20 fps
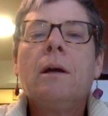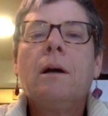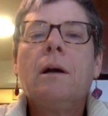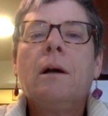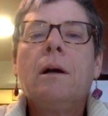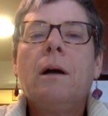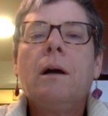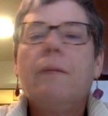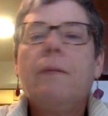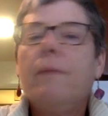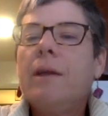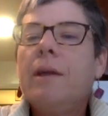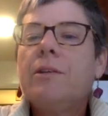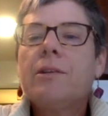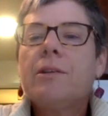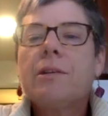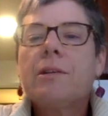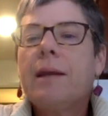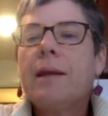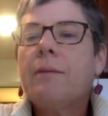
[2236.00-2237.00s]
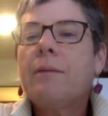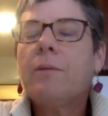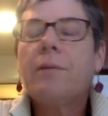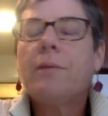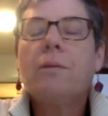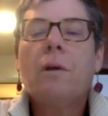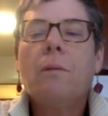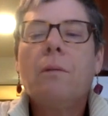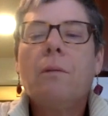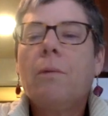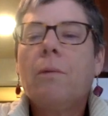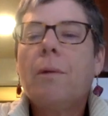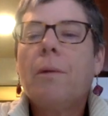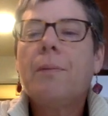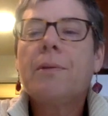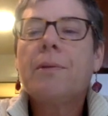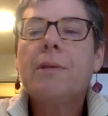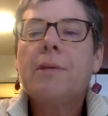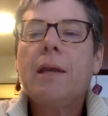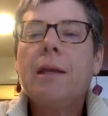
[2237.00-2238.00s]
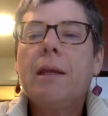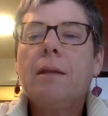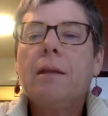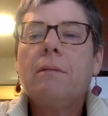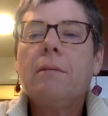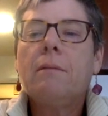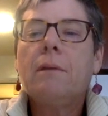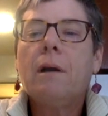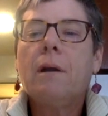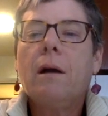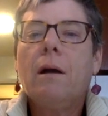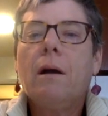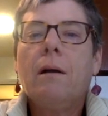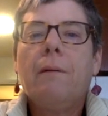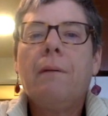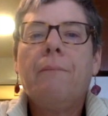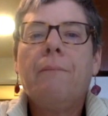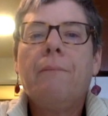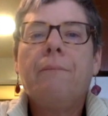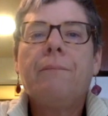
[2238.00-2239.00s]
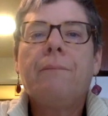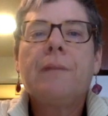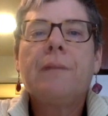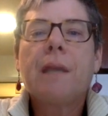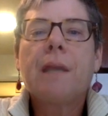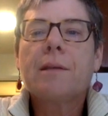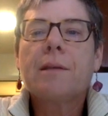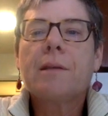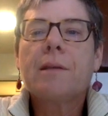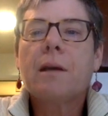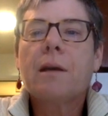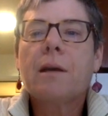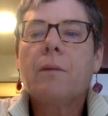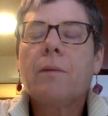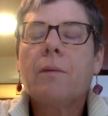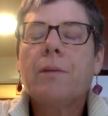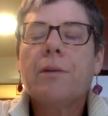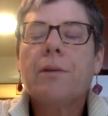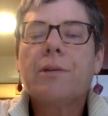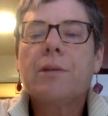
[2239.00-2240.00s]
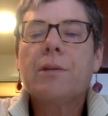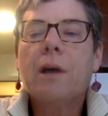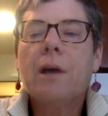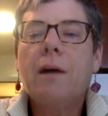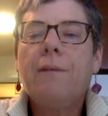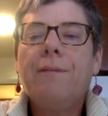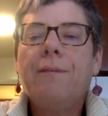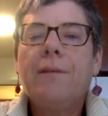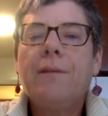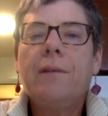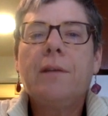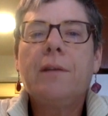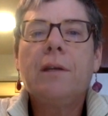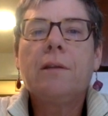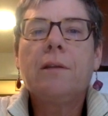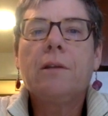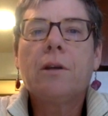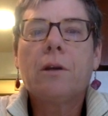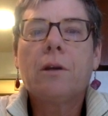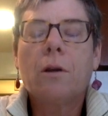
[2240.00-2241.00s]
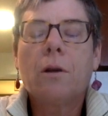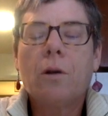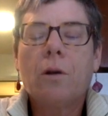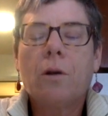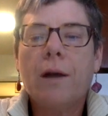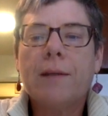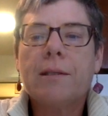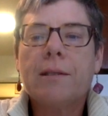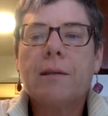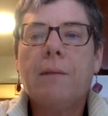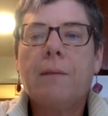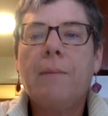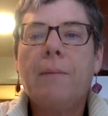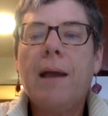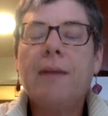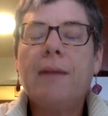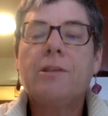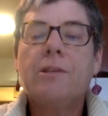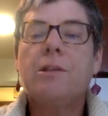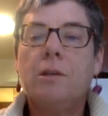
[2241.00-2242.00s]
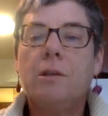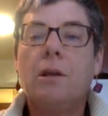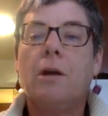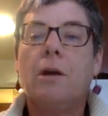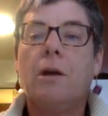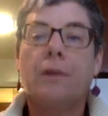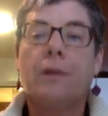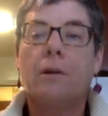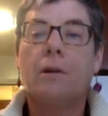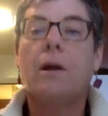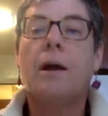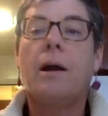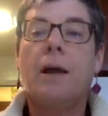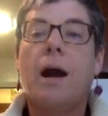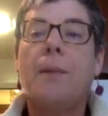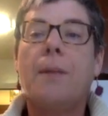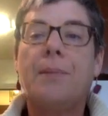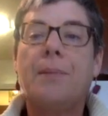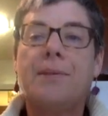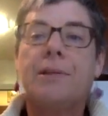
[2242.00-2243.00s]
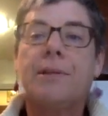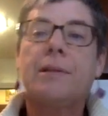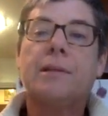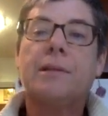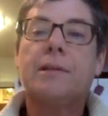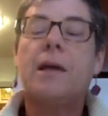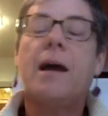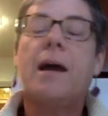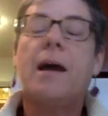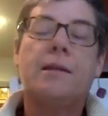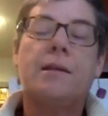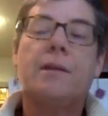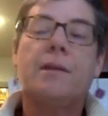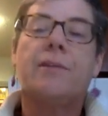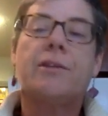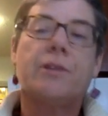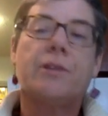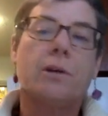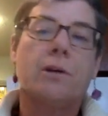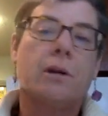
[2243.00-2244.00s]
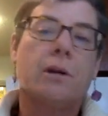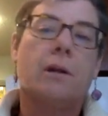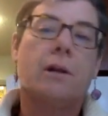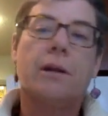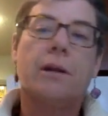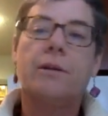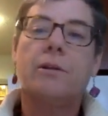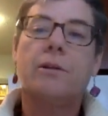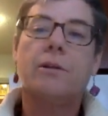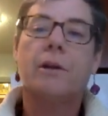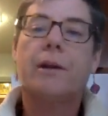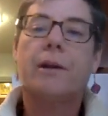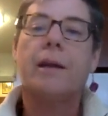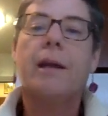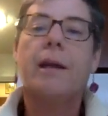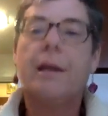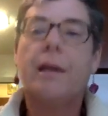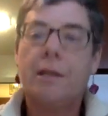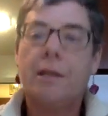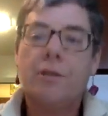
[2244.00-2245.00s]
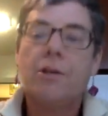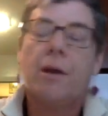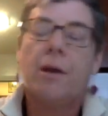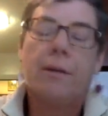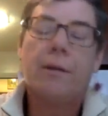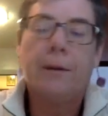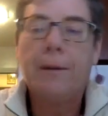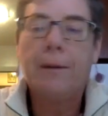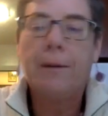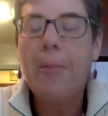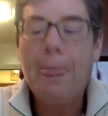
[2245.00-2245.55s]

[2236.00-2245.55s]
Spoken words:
And just like with normal representing, take a second with yourself and then look across. Imagine, you know, you're on opposite sides of a circle and you're looking at each other.